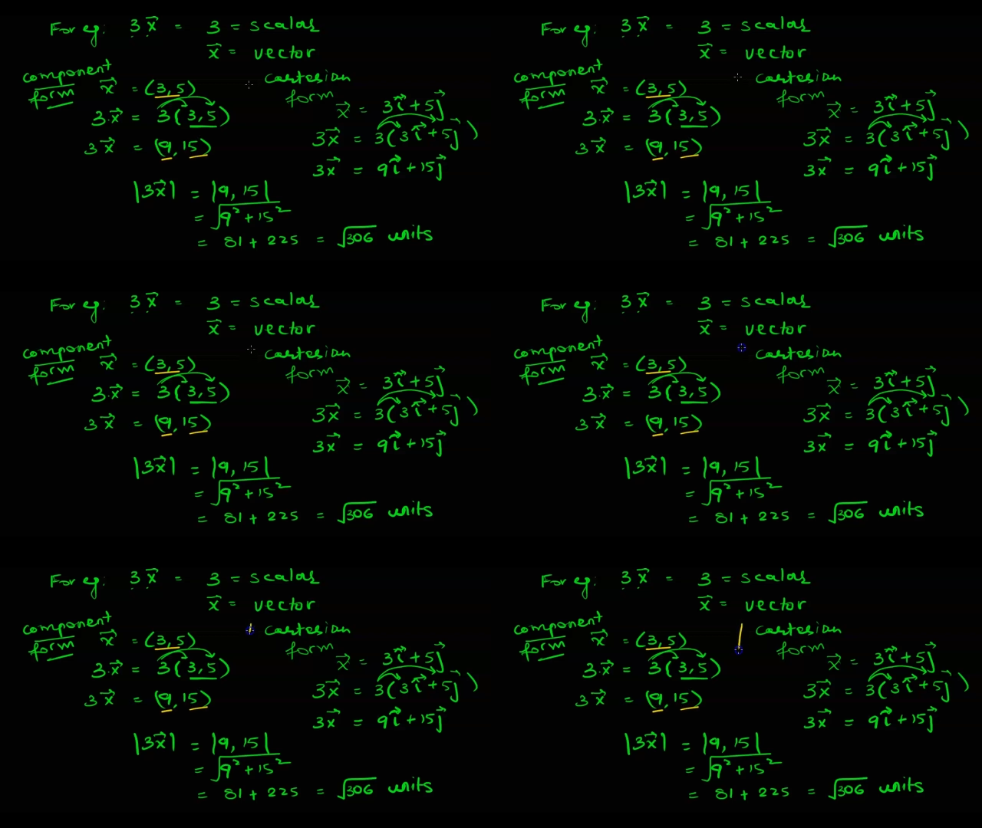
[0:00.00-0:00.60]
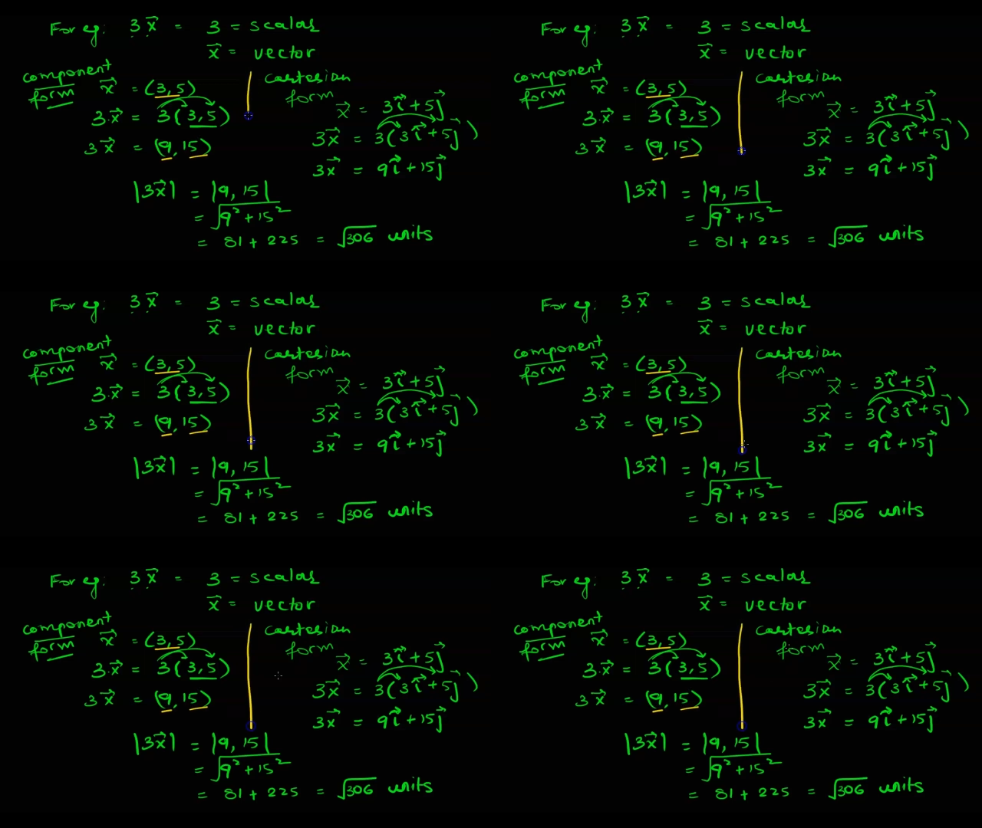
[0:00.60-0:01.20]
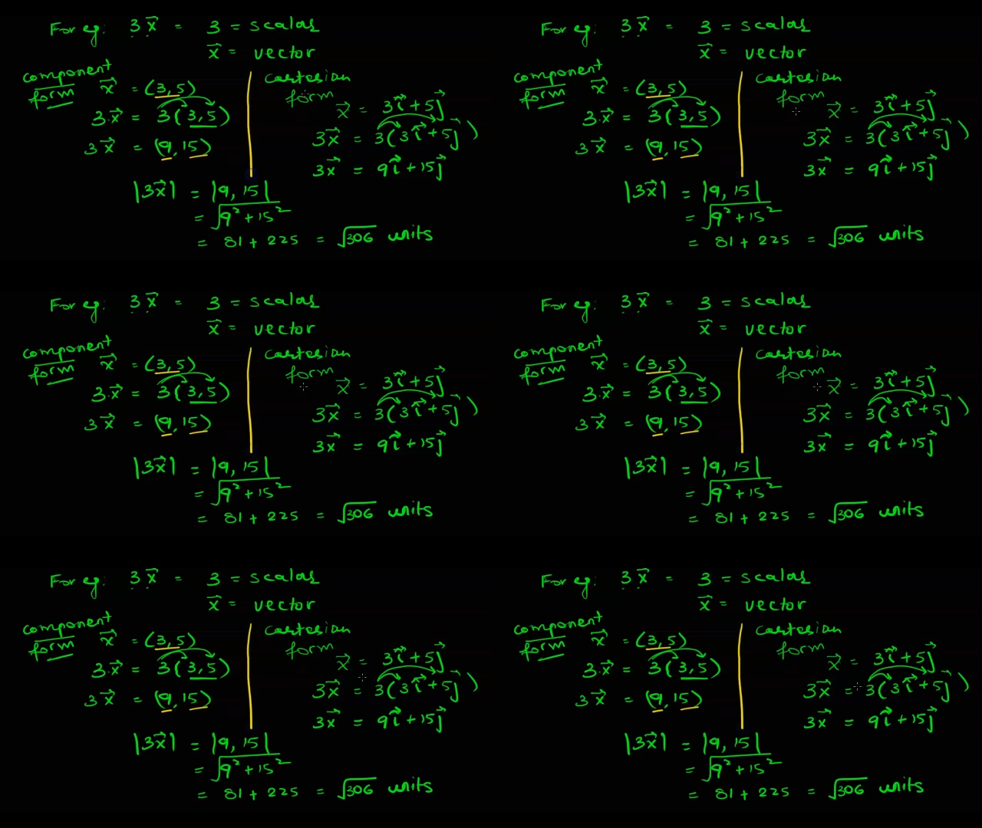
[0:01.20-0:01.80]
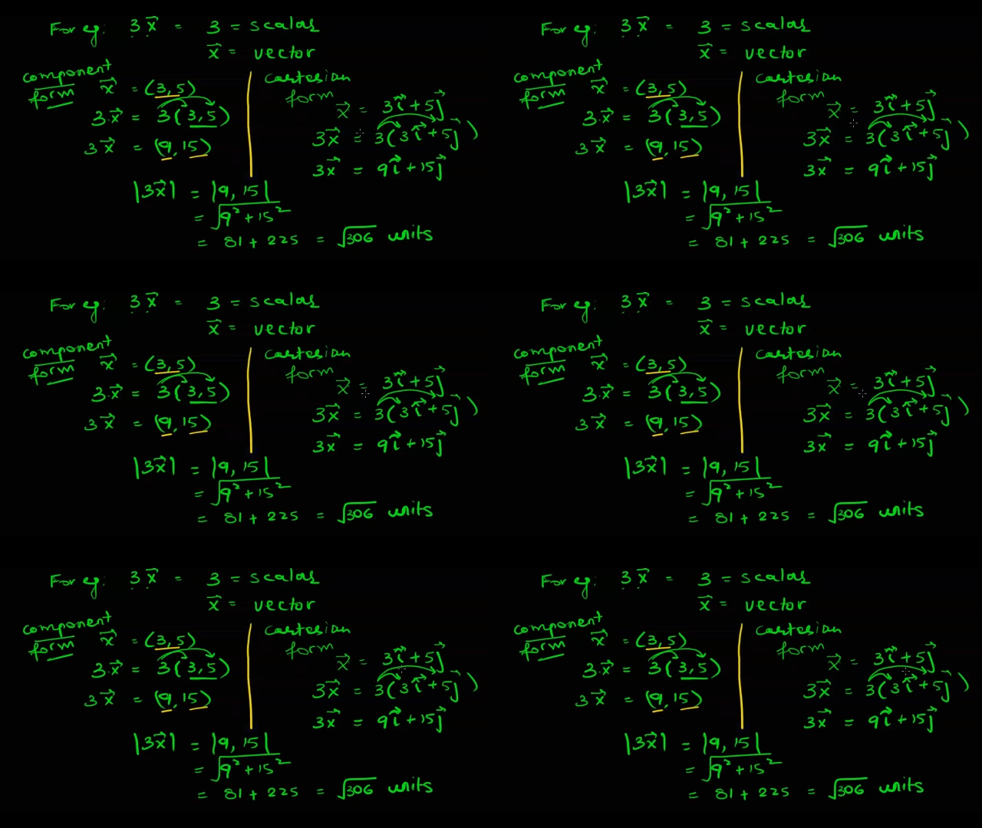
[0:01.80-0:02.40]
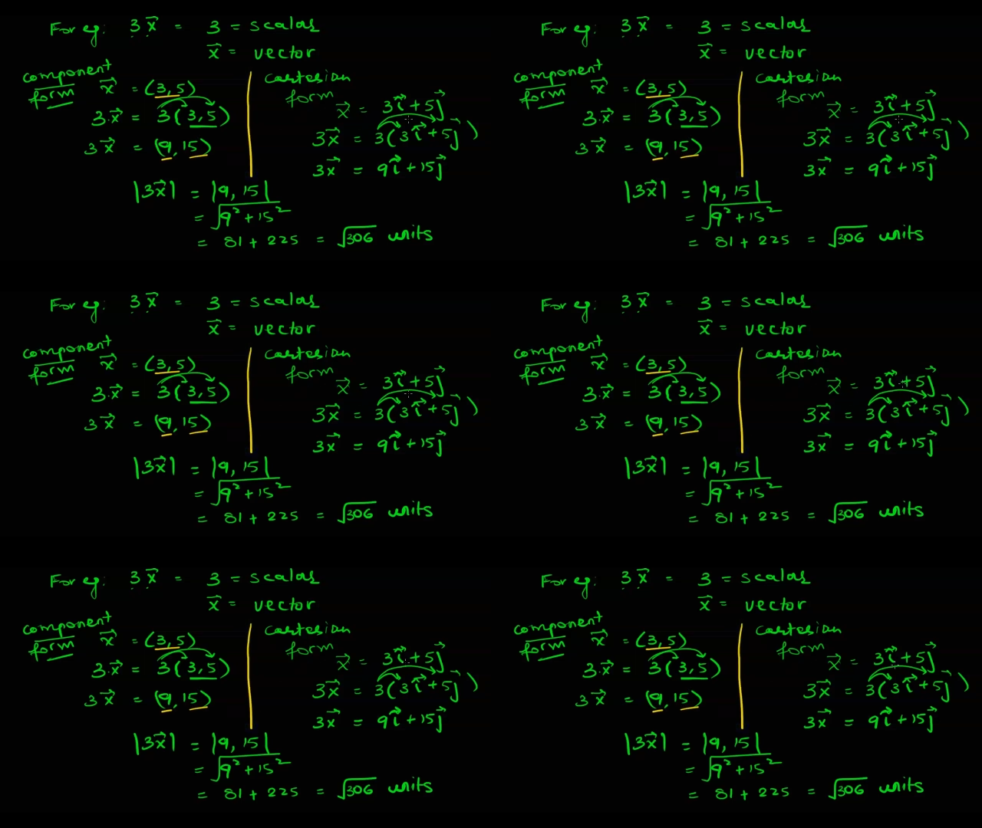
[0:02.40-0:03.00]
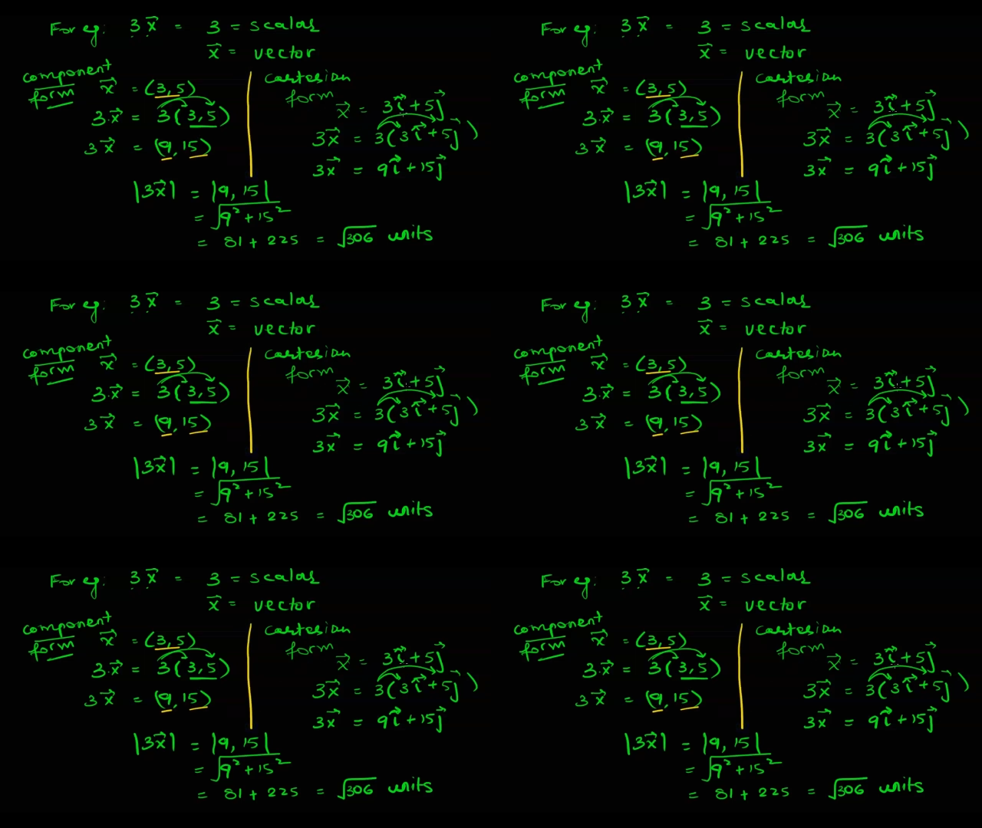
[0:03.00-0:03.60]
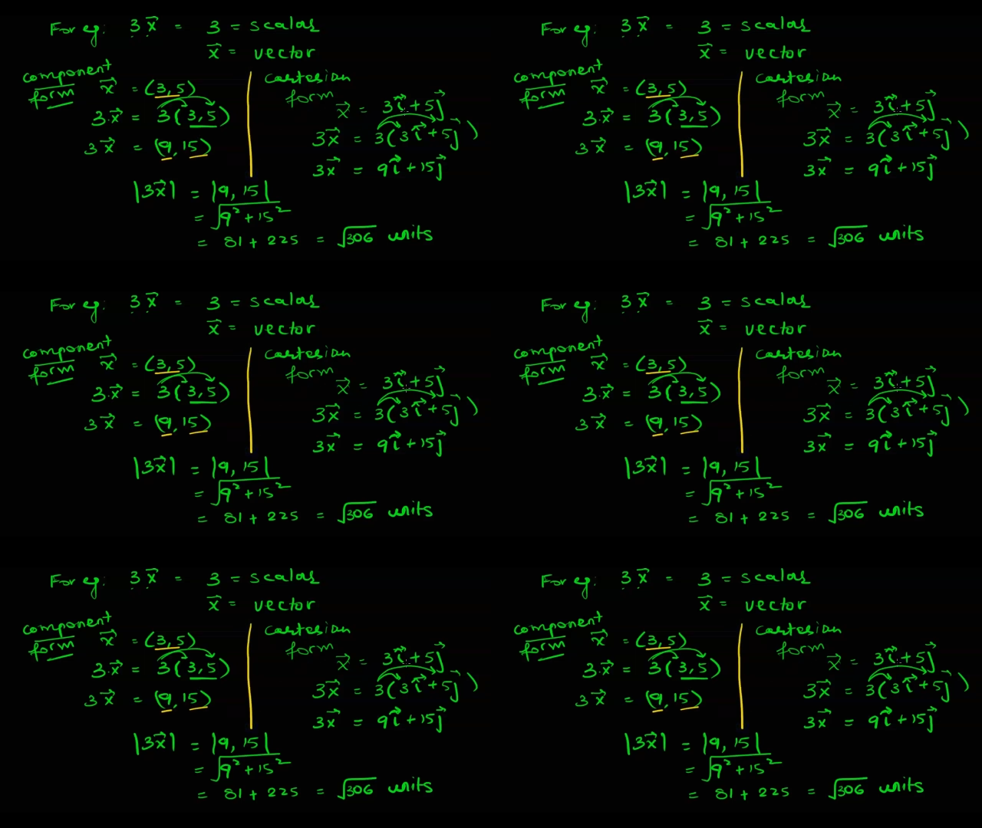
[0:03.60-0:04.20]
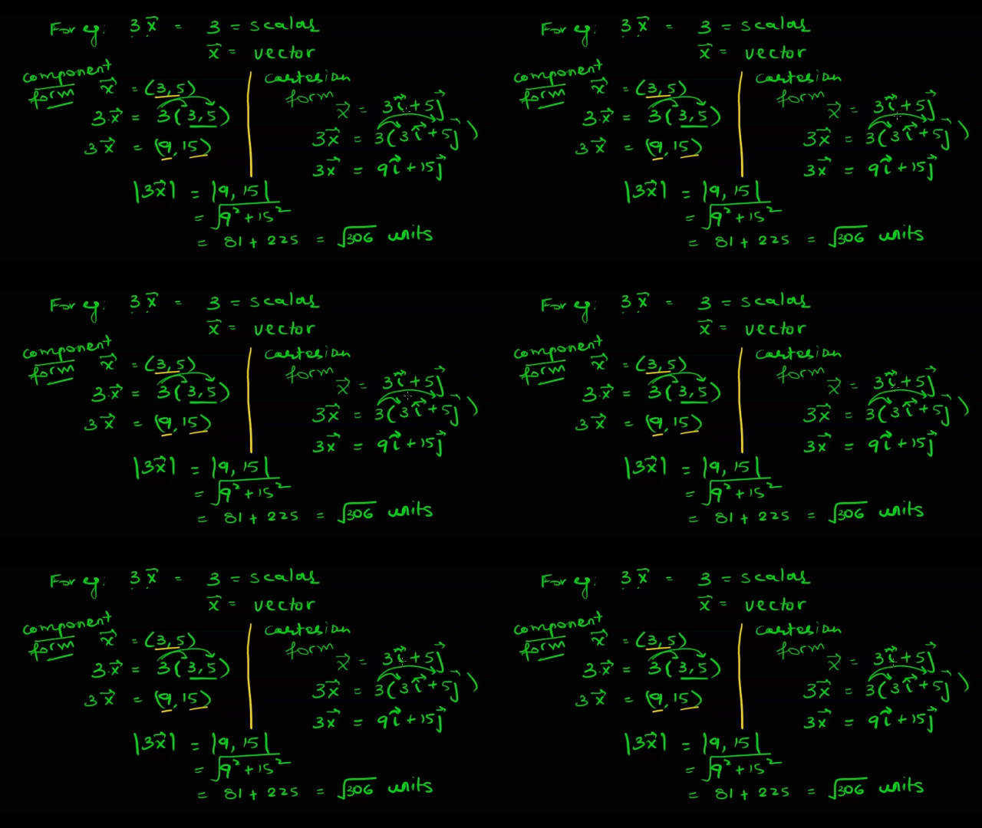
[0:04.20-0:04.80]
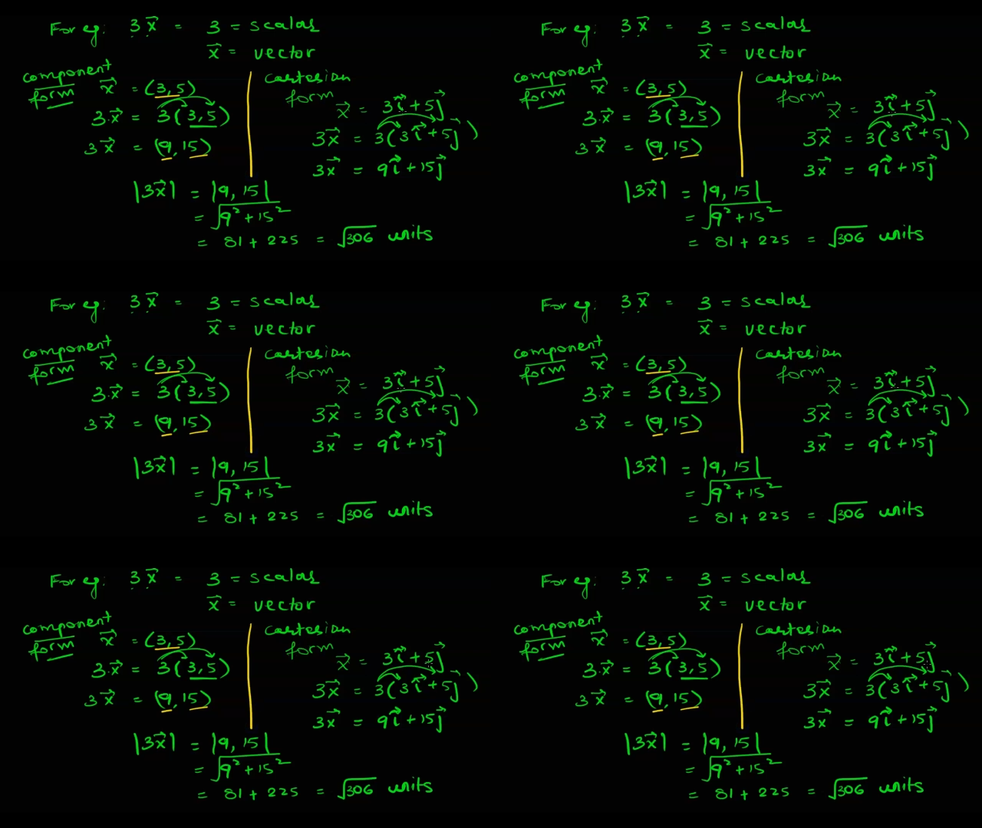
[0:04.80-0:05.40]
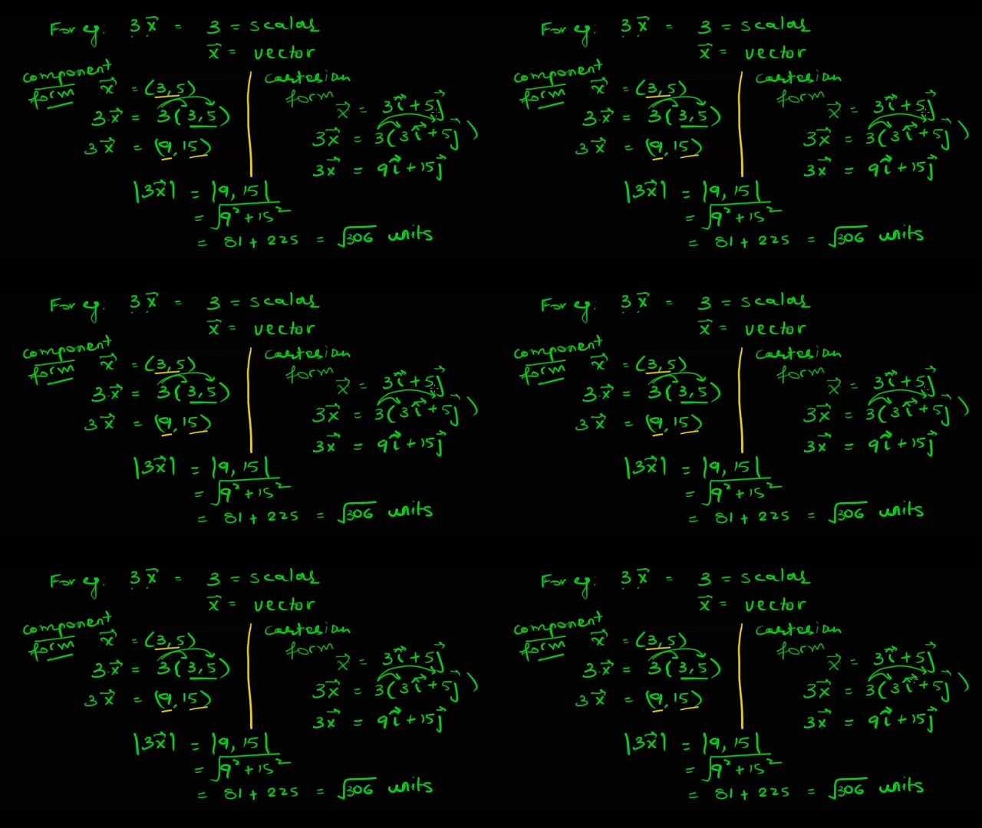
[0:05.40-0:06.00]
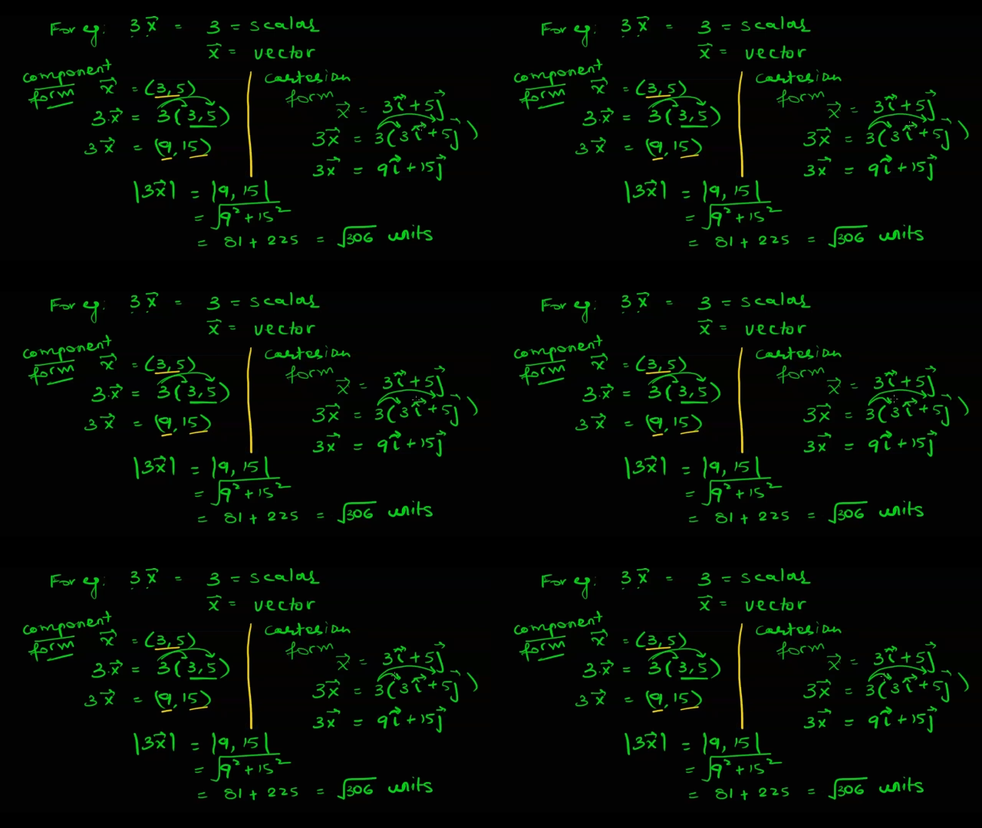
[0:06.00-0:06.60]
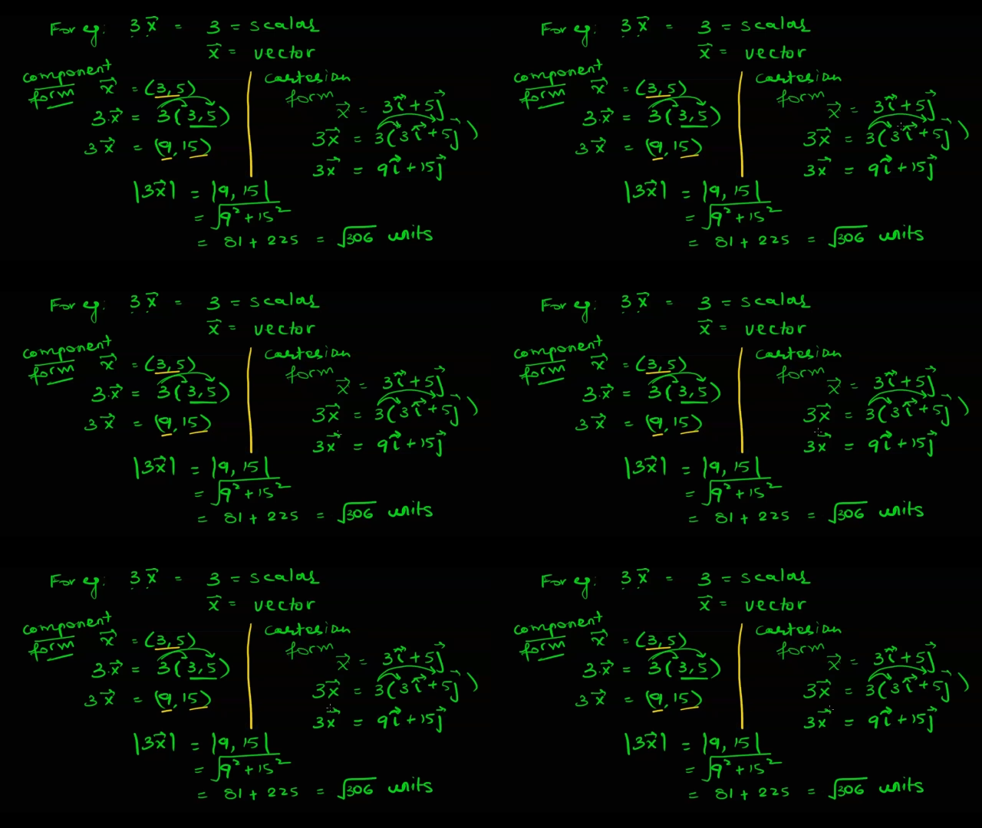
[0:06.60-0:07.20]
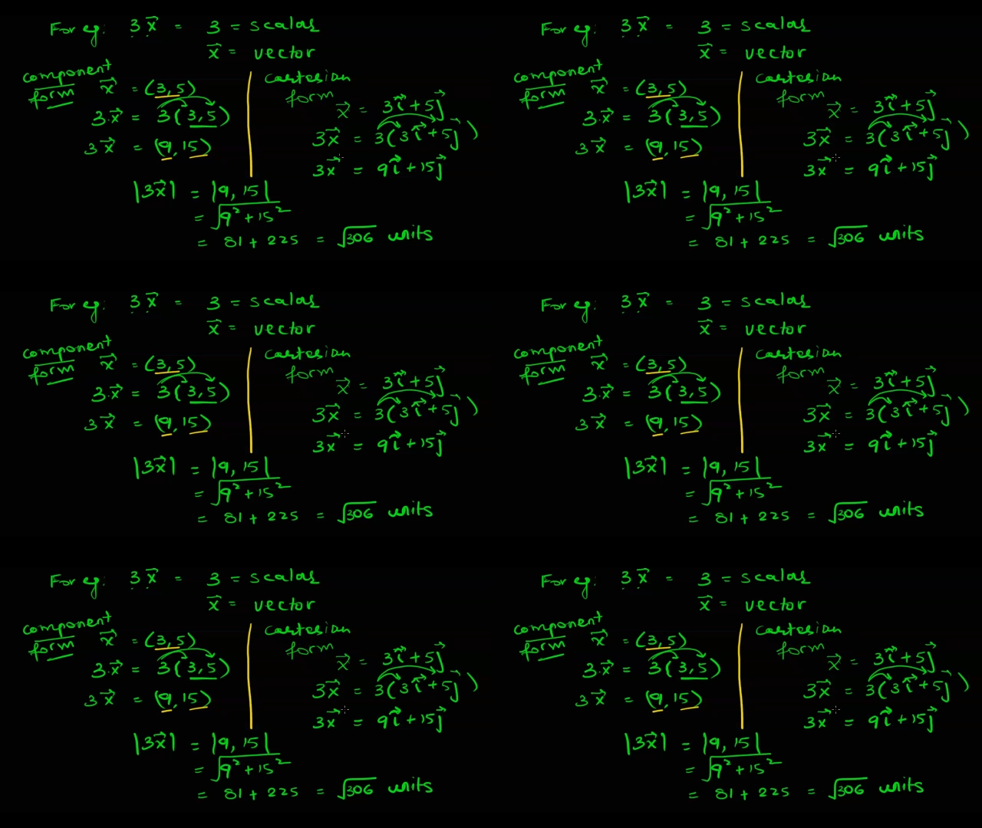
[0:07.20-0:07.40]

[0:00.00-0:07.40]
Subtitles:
[unreadable: no face in view]